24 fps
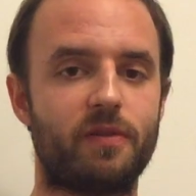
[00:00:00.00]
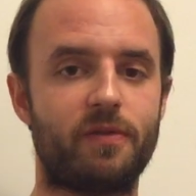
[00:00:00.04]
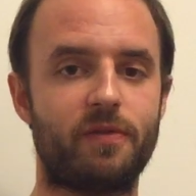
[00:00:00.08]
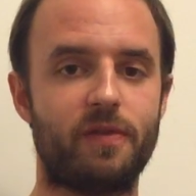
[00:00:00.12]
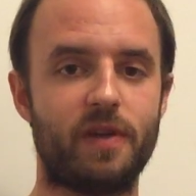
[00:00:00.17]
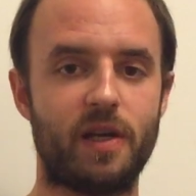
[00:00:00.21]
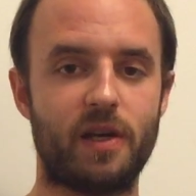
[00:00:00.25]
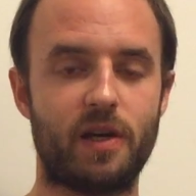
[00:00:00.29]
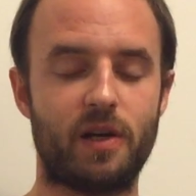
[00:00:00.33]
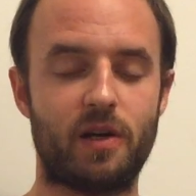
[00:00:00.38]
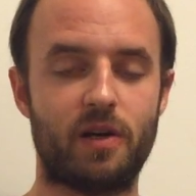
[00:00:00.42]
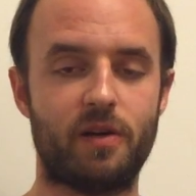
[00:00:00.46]

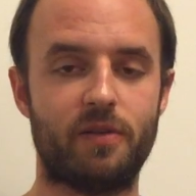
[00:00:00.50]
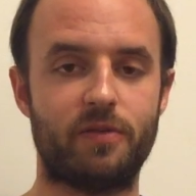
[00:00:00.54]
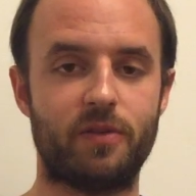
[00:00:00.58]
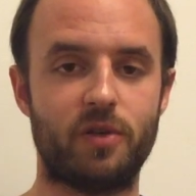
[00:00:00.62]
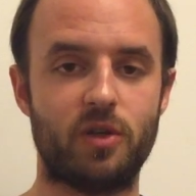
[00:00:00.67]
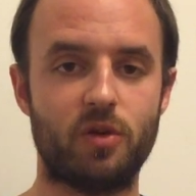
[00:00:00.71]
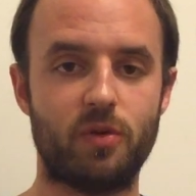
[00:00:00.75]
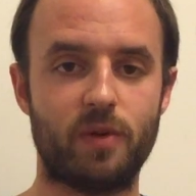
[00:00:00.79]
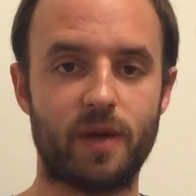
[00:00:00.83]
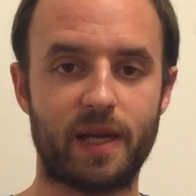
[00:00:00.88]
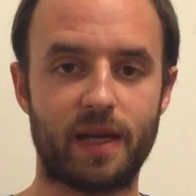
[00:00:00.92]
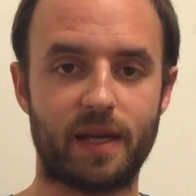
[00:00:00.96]
fear of
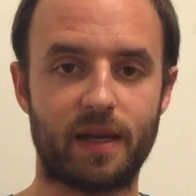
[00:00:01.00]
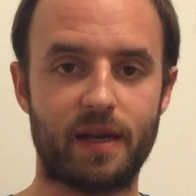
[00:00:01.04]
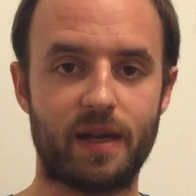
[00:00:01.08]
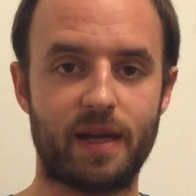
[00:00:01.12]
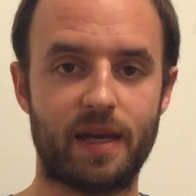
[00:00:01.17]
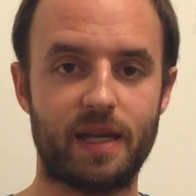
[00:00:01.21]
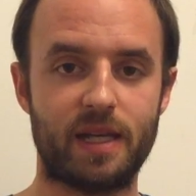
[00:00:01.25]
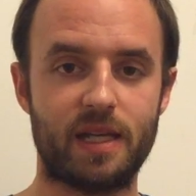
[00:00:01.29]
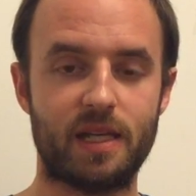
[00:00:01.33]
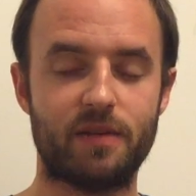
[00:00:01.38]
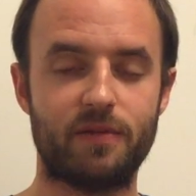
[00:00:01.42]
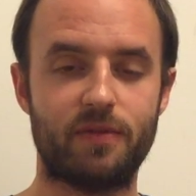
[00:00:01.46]
doing
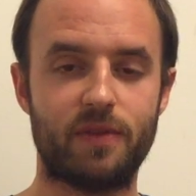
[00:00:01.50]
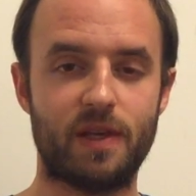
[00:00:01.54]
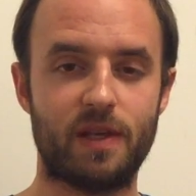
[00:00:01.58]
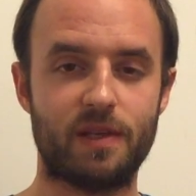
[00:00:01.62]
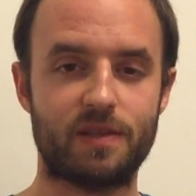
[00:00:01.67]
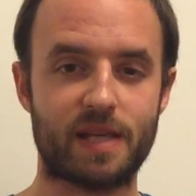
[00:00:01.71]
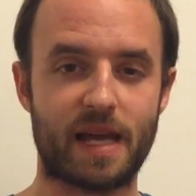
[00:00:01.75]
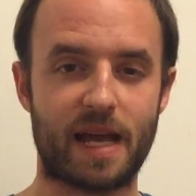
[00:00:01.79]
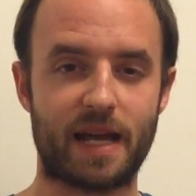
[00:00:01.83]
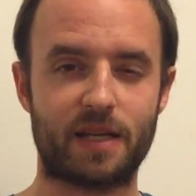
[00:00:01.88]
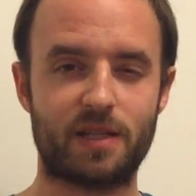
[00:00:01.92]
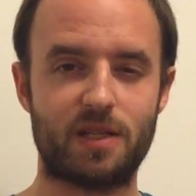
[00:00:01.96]
any of
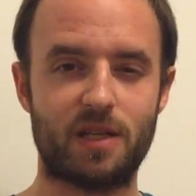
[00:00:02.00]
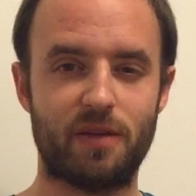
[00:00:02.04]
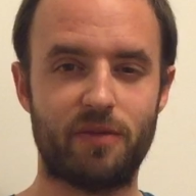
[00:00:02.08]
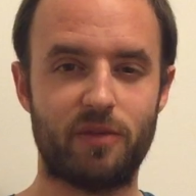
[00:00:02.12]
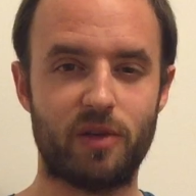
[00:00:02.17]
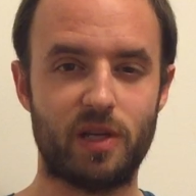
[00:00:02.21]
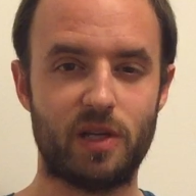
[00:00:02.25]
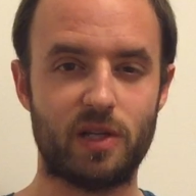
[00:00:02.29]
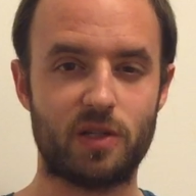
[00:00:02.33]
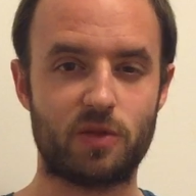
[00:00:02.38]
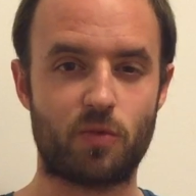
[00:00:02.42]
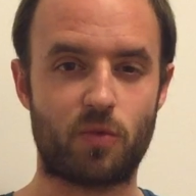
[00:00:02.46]
these
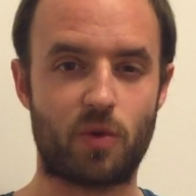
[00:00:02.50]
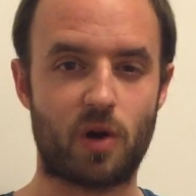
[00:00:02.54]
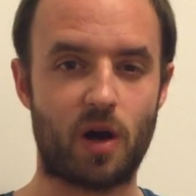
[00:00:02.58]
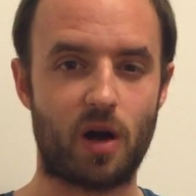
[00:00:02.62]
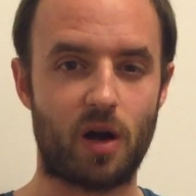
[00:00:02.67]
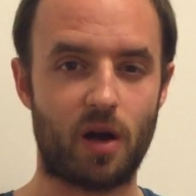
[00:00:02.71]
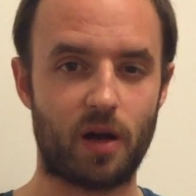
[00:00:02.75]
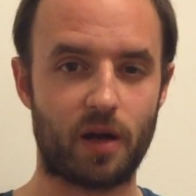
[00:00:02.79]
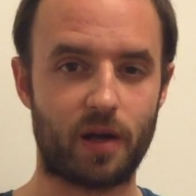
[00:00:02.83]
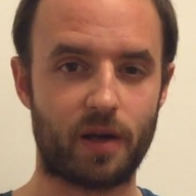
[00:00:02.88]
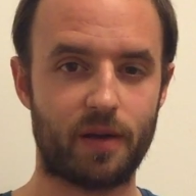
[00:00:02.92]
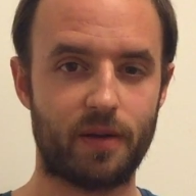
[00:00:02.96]
activities
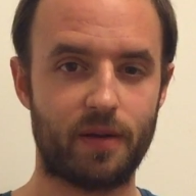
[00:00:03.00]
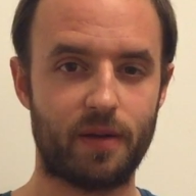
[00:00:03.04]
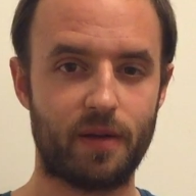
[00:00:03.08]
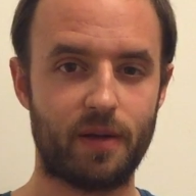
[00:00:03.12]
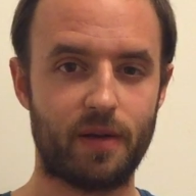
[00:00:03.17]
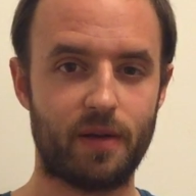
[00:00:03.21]
wrong.